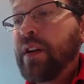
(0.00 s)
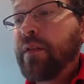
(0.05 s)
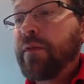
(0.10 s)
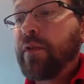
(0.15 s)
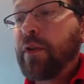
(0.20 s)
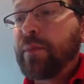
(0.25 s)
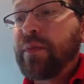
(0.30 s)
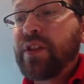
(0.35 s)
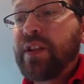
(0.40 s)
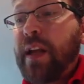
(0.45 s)

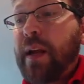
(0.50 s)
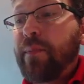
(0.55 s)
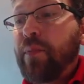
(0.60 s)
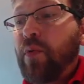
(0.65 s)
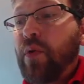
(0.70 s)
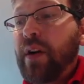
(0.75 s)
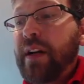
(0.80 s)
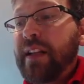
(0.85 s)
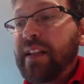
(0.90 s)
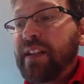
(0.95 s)
from step
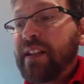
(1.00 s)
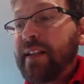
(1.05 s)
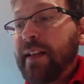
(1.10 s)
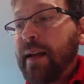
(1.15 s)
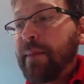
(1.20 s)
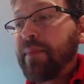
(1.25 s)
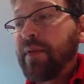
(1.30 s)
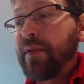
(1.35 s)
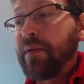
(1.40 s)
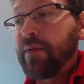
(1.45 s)
one and
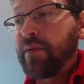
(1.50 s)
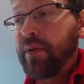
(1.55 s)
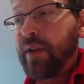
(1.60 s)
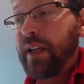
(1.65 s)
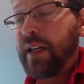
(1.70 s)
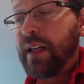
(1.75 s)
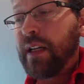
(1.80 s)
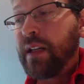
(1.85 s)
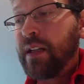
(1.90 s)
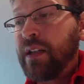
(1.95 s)
step
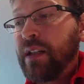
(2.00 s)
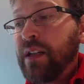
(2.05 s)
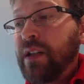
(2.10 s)
three